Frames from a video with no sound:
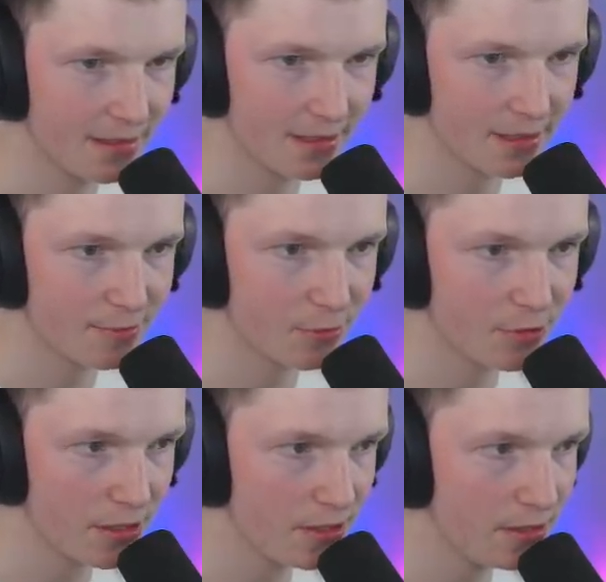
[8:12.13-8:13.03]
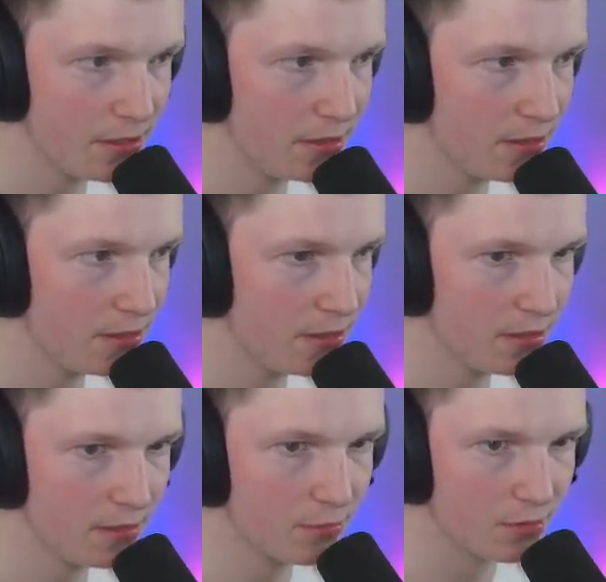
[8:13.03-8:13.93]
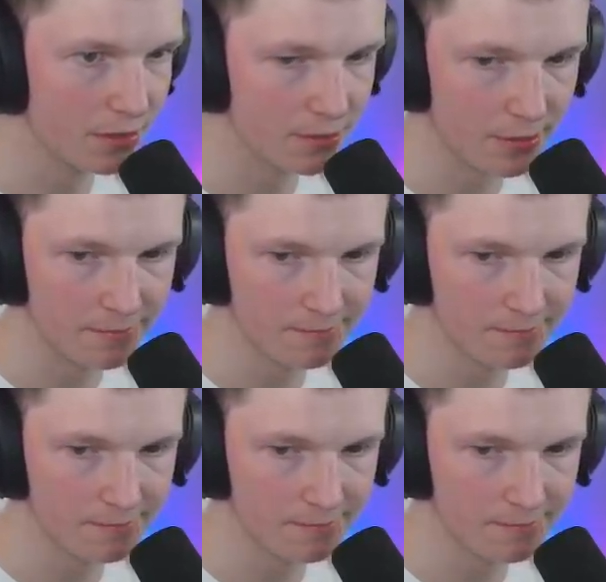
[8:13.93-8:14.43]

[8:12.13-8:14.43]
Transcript: that exposure. We'll go this way.